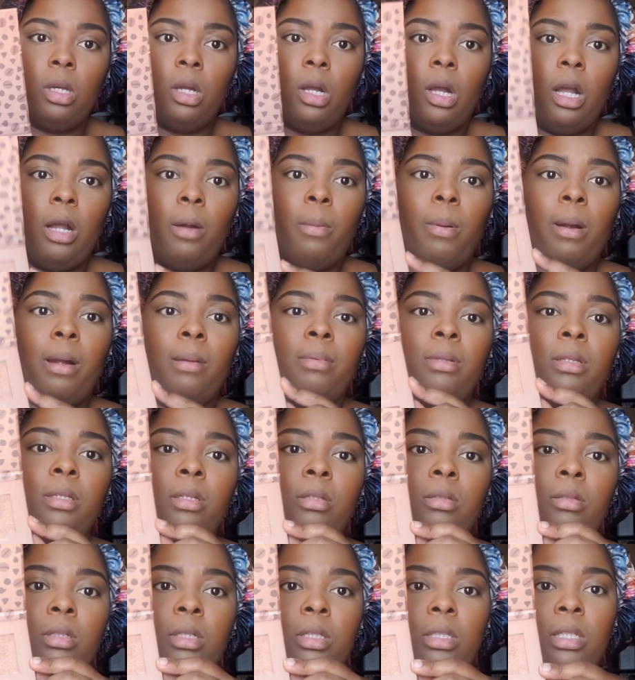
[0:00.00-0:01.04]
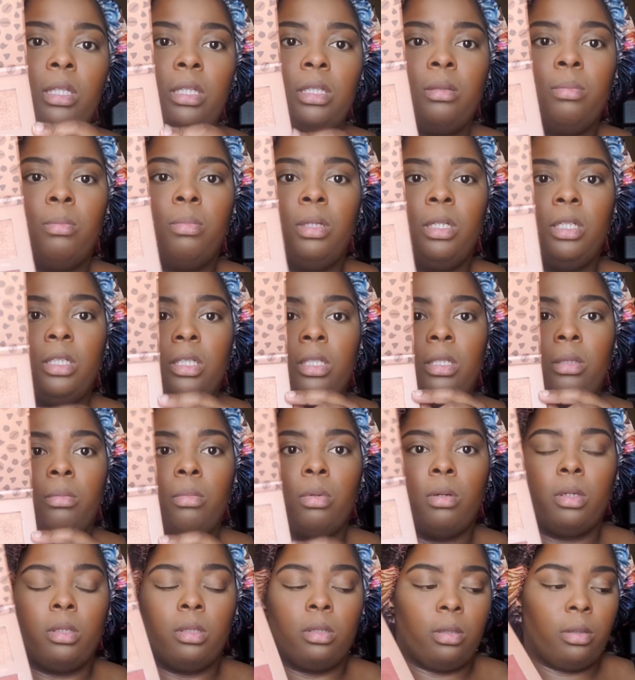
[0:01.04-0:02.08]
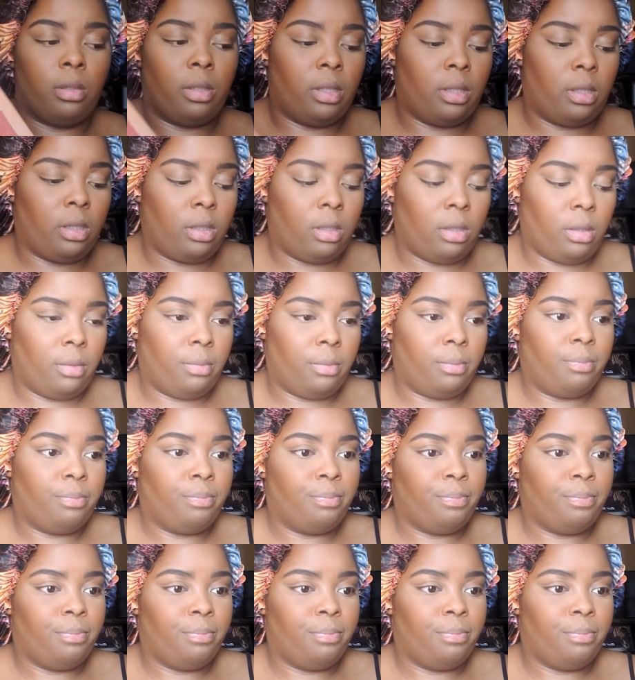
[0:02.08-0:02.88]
I'll probably use this as blush and bronzer, honestly.